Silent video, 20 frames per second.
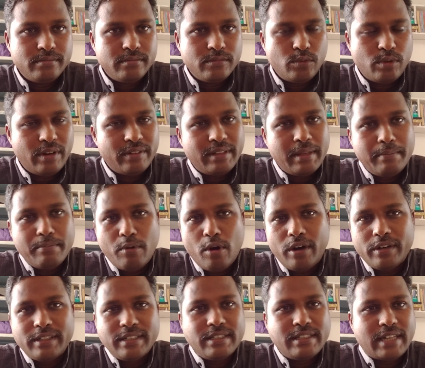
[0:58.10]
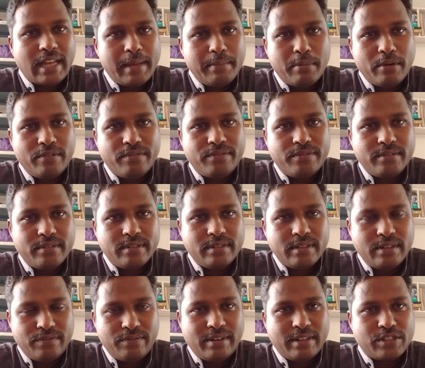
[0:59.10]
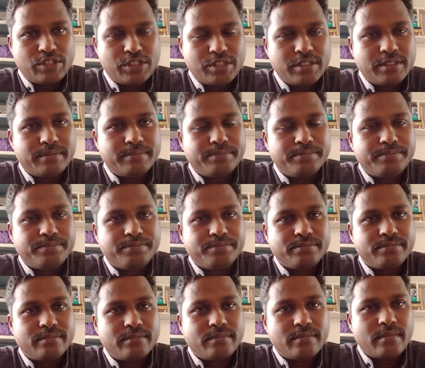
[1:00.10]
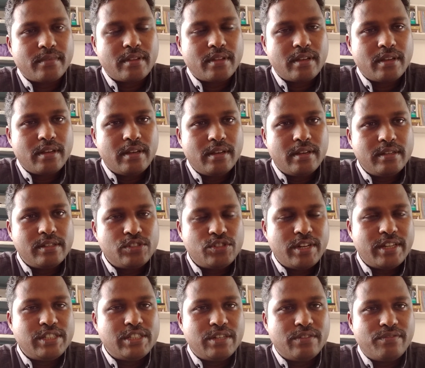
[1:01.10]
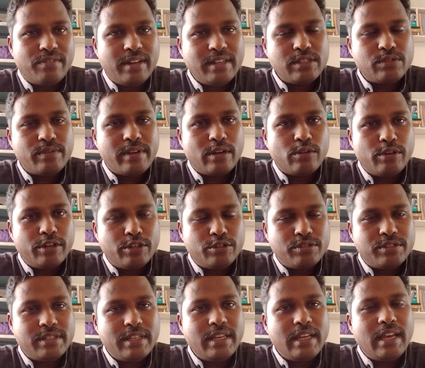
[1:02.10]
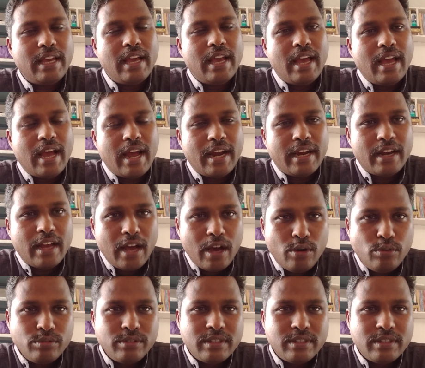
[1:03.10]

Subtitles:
one of the important type of reflex. Stretch reflex we are going to see, and how